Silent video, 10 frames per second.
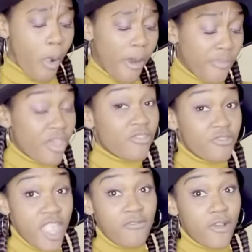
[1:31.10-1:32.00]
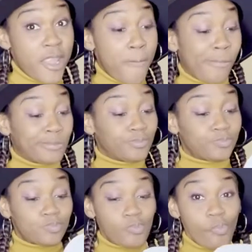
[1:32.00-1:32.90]
Another favorite.
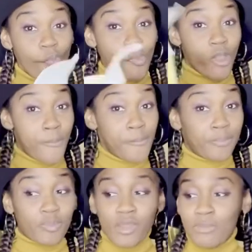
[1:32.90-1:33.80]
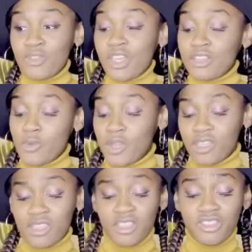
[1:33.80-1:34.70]
I'm telling you,
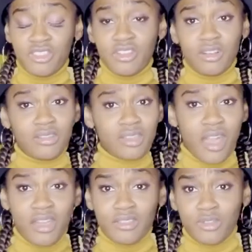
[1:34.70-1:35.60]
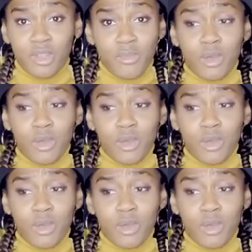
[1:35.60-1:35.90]
Wicked Kitchen, y'all's ice cream.